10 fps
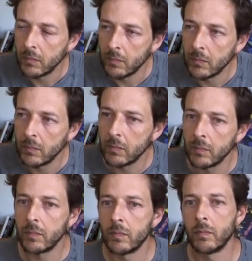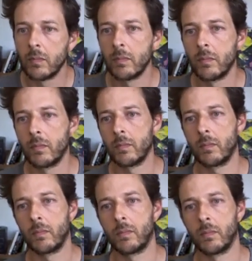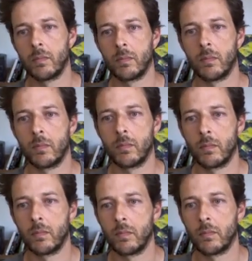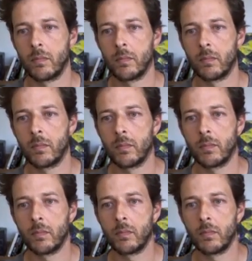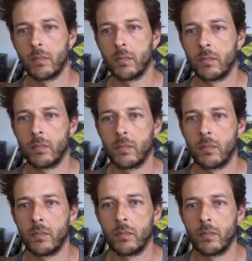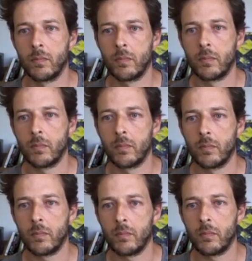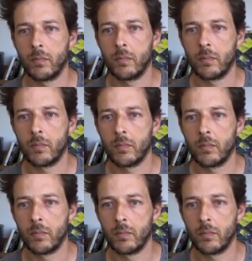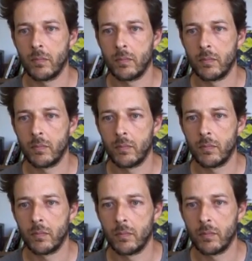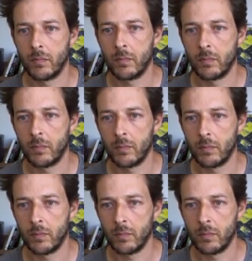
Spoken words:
The person shown says nothing.